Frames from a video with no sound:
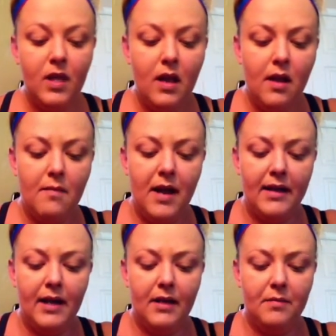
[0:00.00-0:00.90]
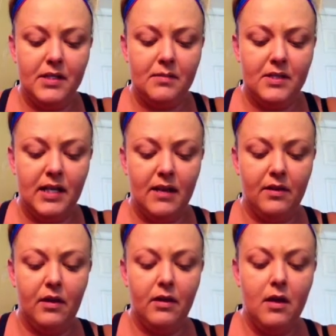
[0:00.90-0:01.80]
I kind of mix them
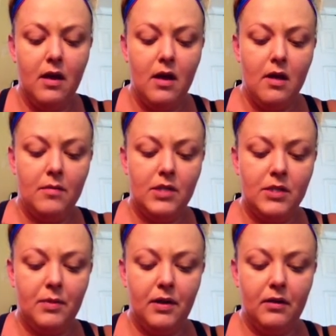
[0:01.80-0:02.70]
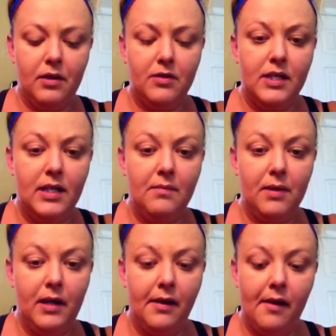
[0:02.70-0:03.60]
together. We just put a little teeny
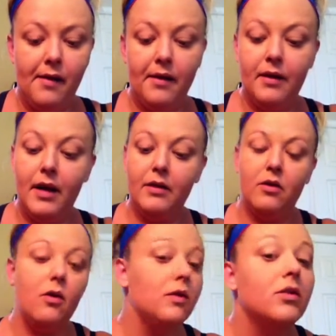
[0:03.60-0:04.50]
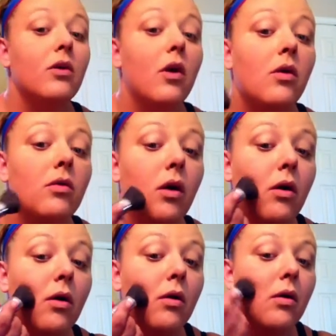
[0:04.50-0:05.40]
bit, and you're going to go
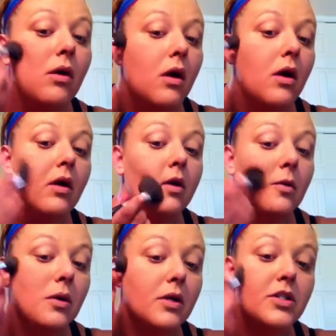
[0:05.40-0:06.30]
along your